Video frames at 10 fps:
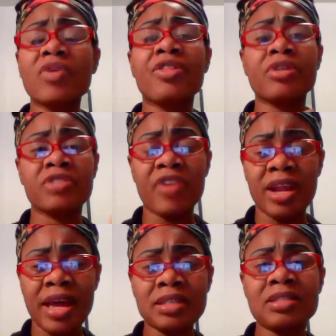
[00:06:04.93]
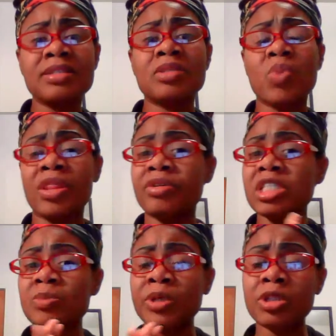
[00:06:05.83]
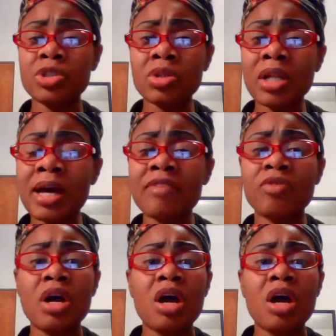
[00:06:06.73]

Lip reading: whether it's finances, whether it's spiritual life,